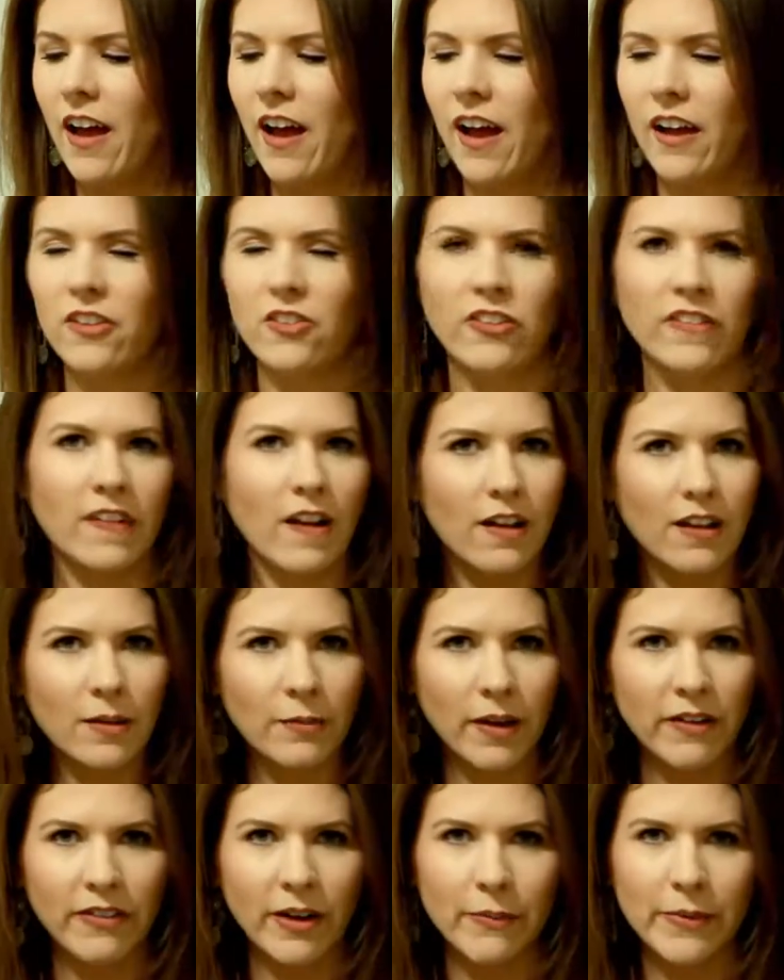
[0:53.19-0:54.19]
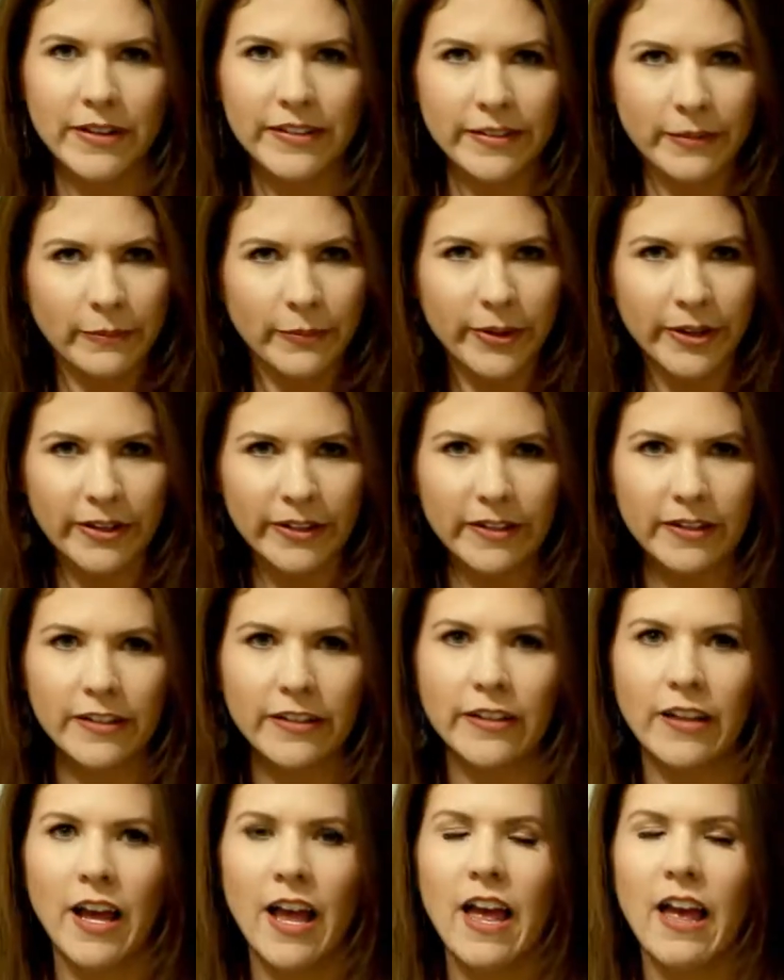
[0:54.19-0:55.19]
I just call it my Remington
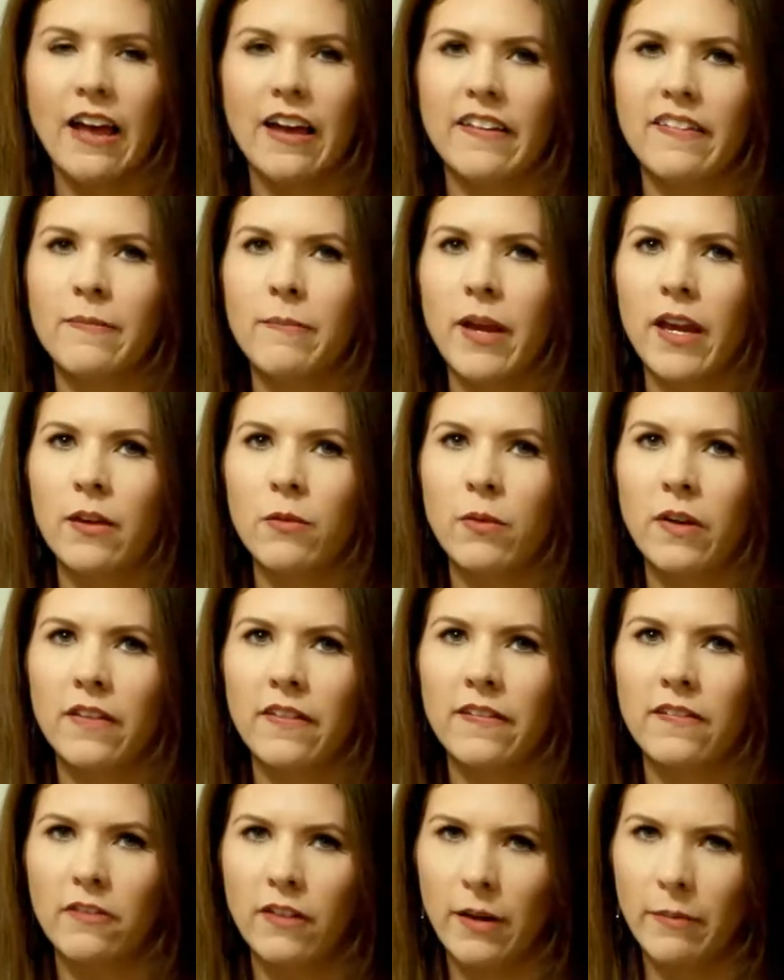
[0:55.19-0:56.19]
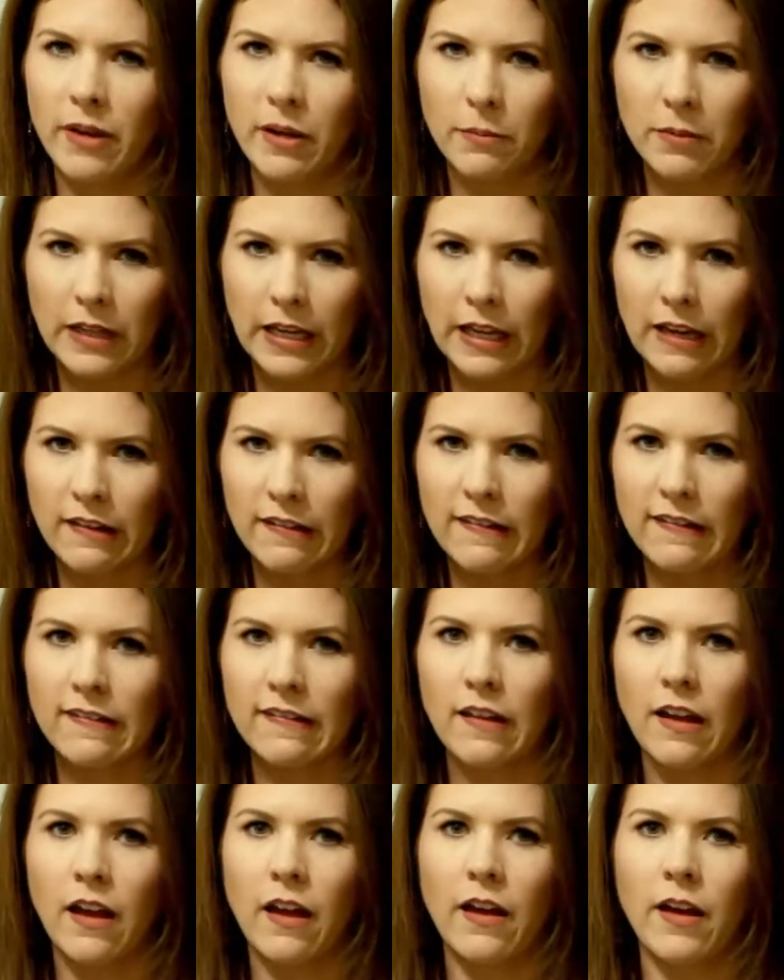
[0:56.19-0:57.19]
Pearl. It's made with ceramic
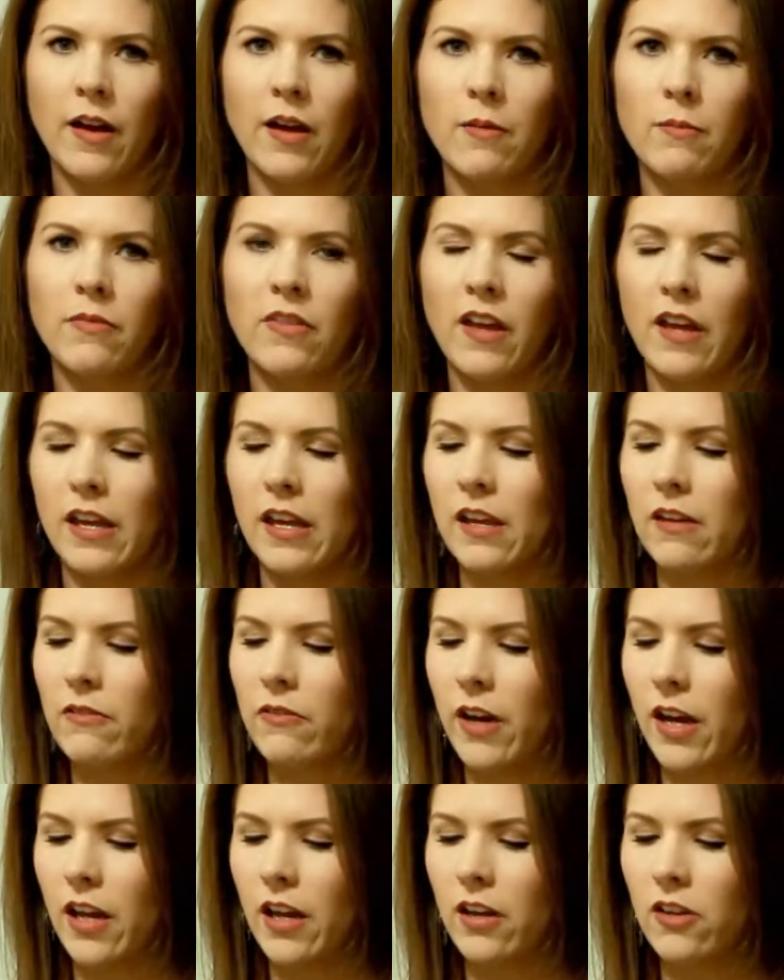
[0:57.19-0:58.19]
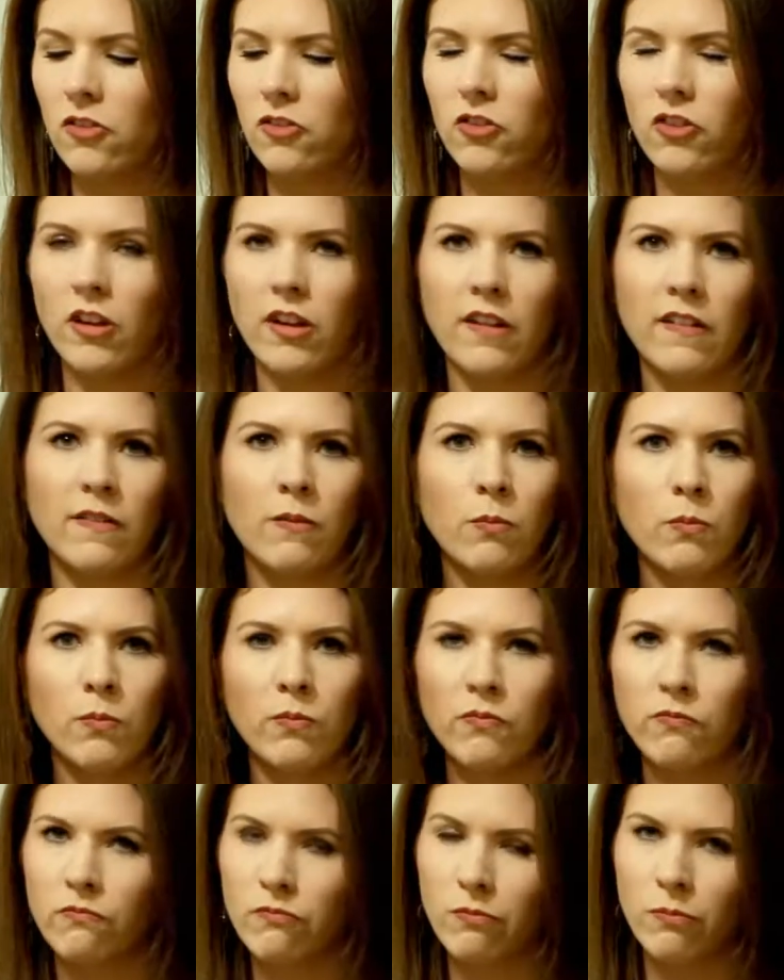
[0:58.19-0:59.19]
plates. The heat range is
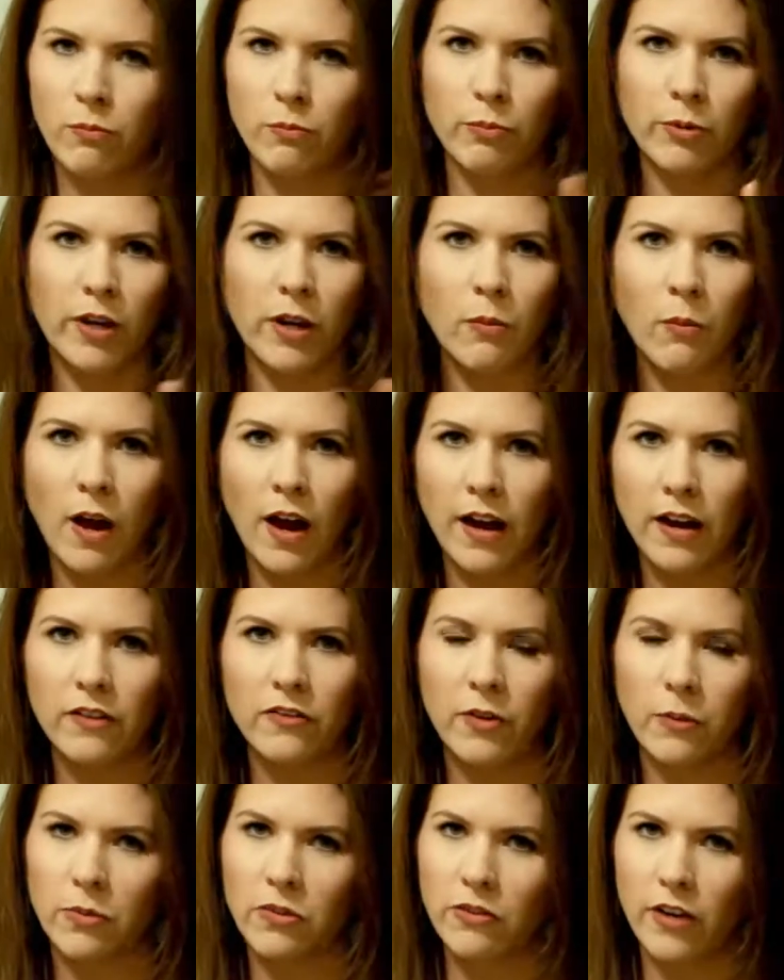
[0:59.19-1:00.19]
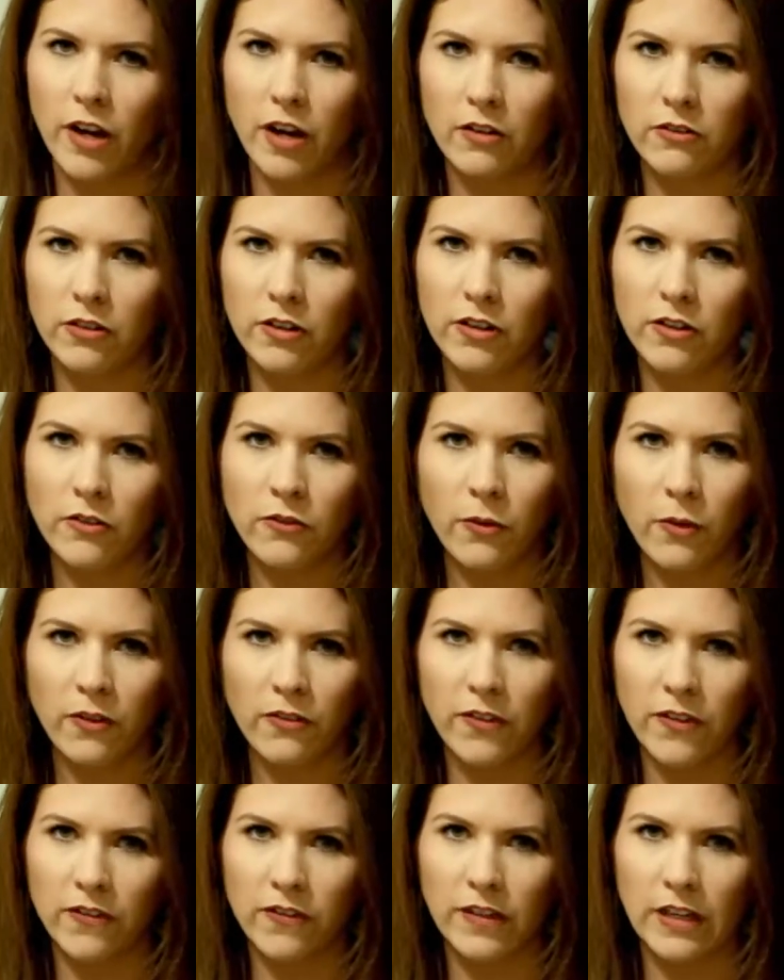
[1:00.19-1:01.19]
pretty wide, from 300 to
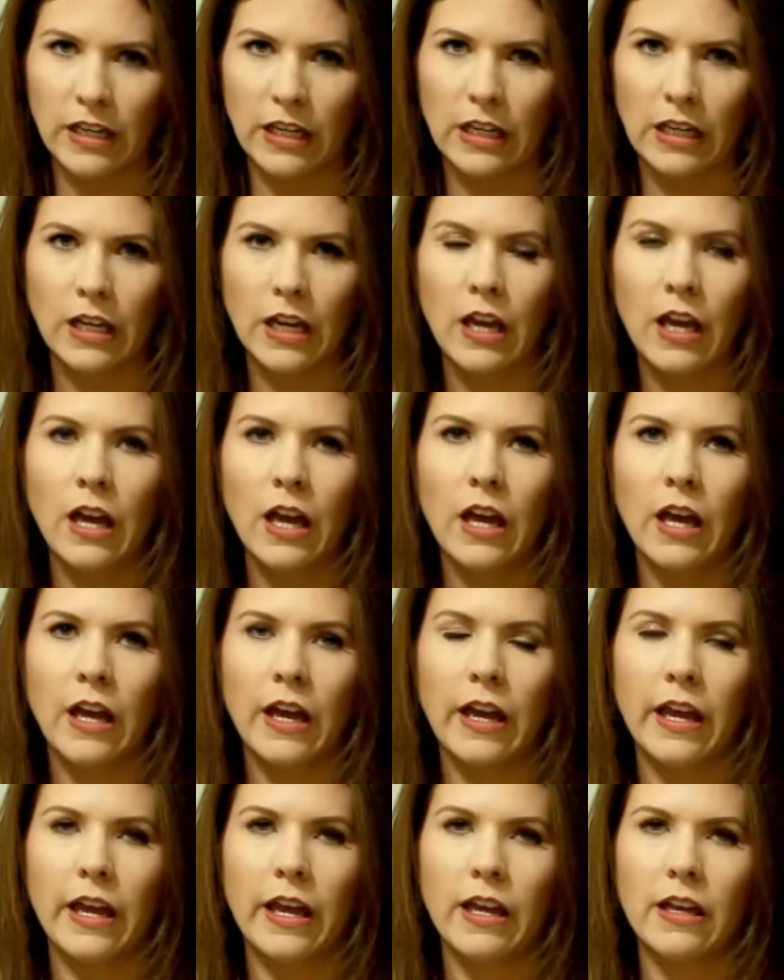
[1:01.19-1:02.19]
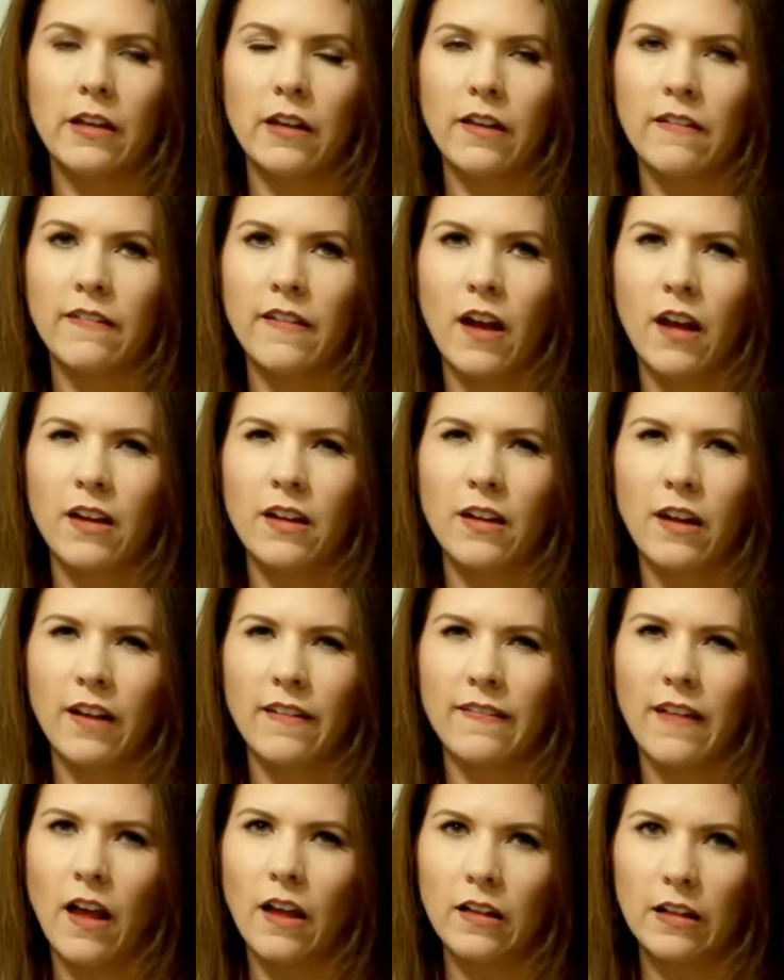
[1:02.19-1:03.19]
450, and it's got a
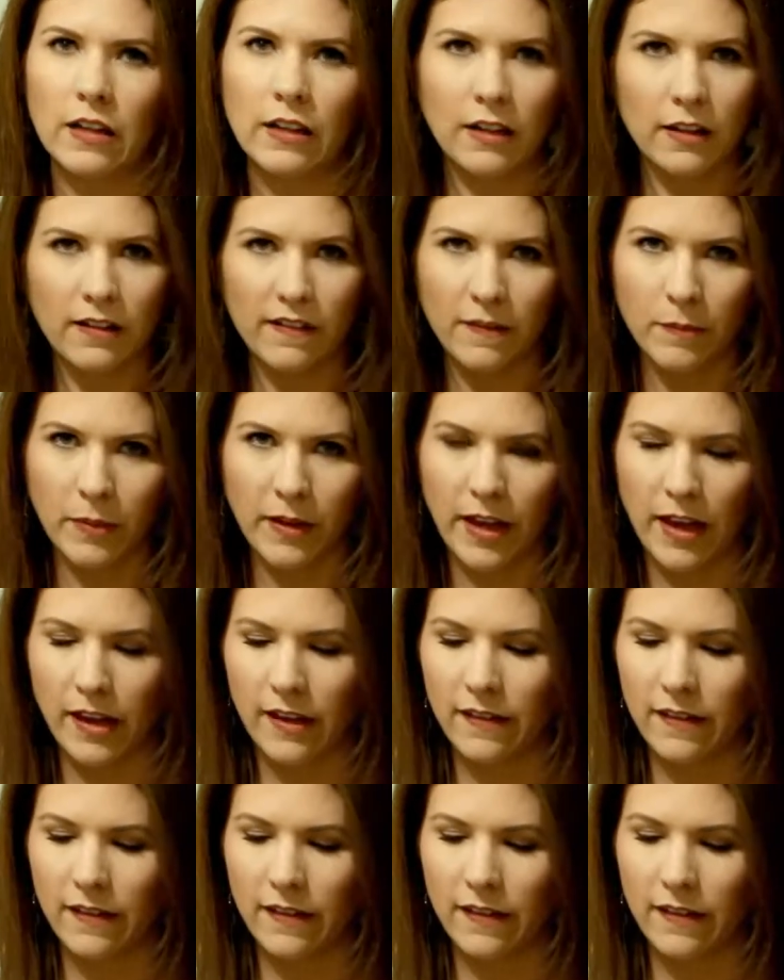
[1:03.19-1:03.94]
nice LED display